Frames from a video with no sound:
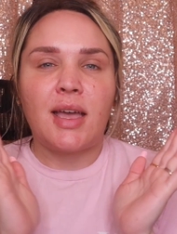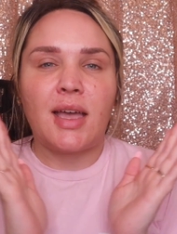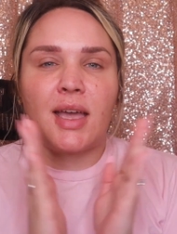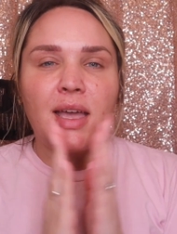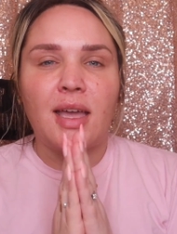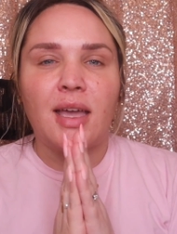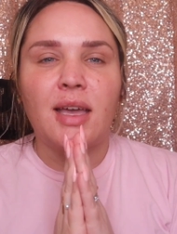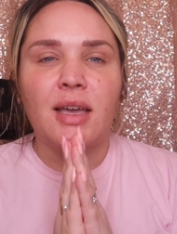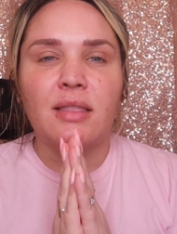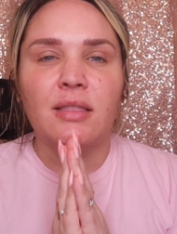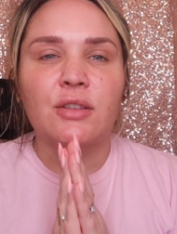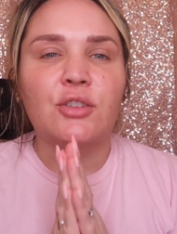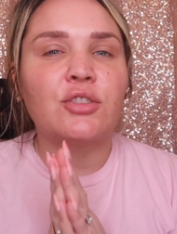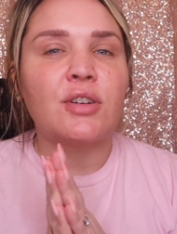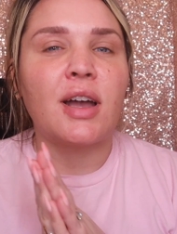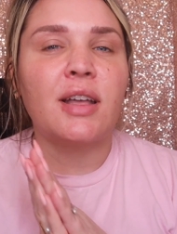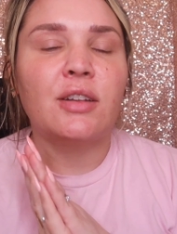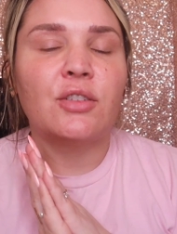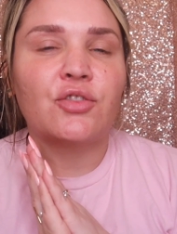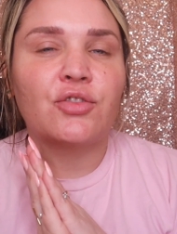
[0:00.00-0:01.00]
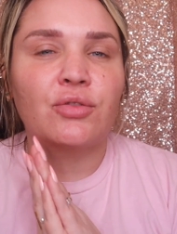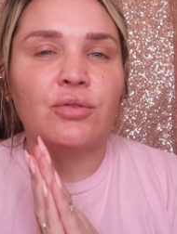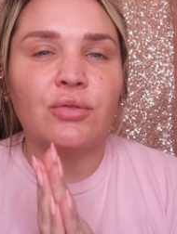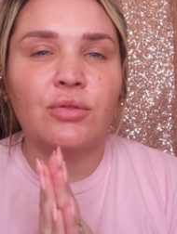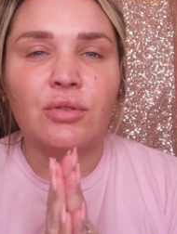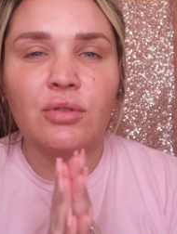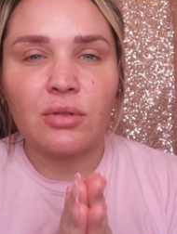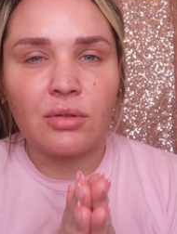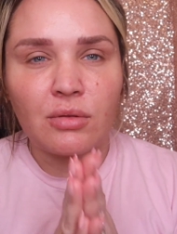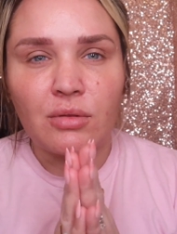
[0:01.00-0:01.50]
and the tried and
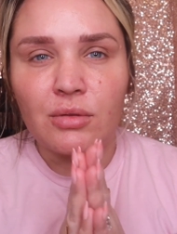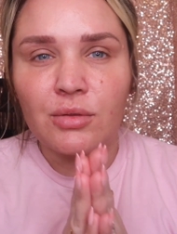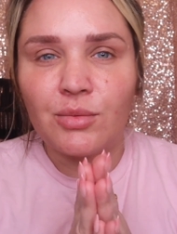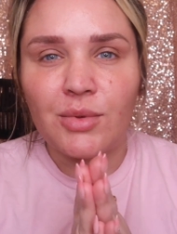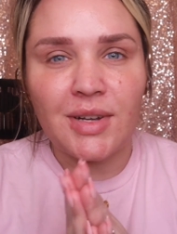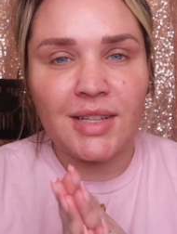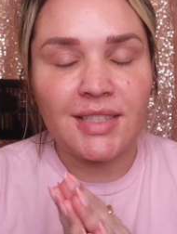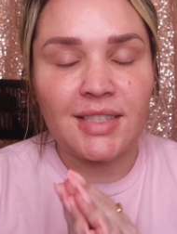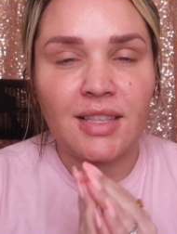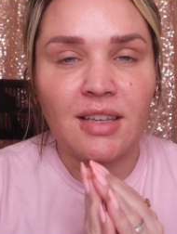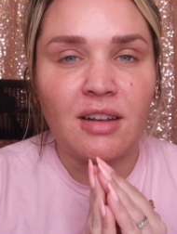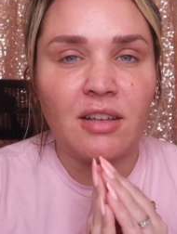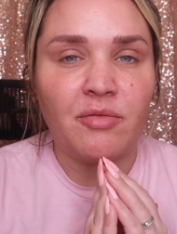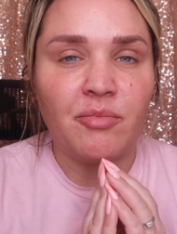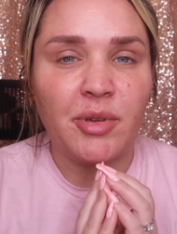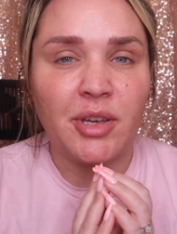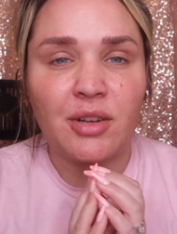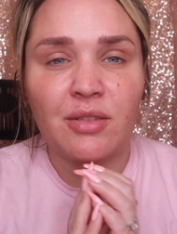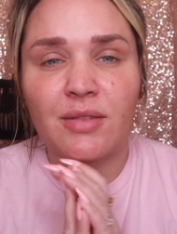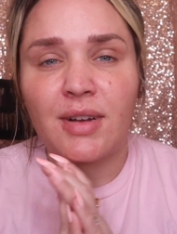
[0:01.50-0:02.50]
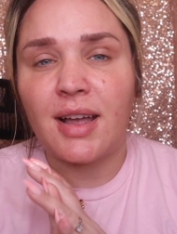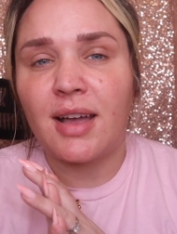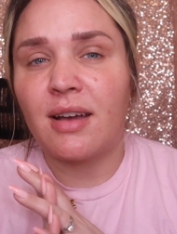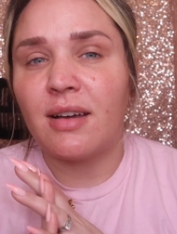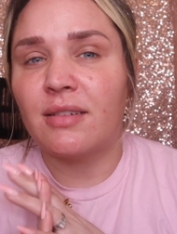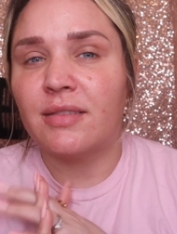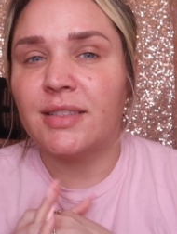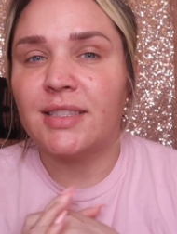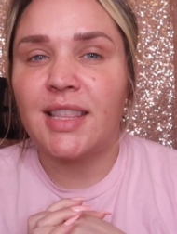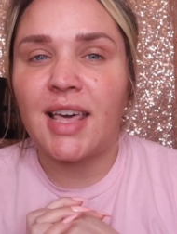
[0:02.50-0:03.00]
true good old ones that have been
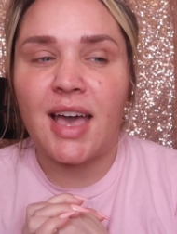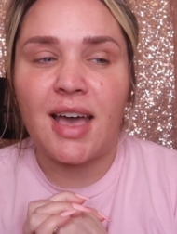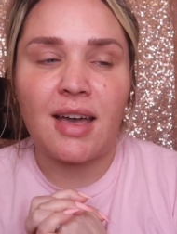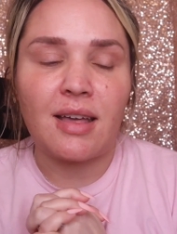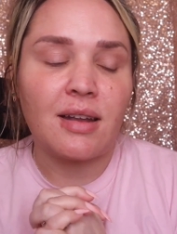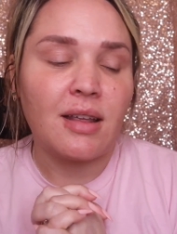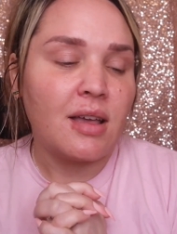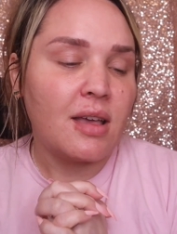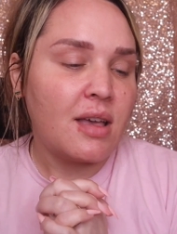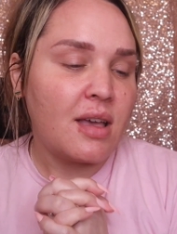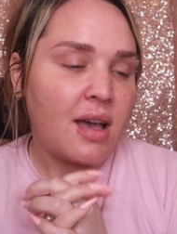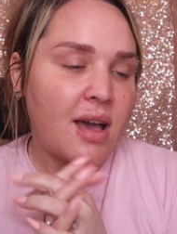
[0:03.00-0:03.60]
around that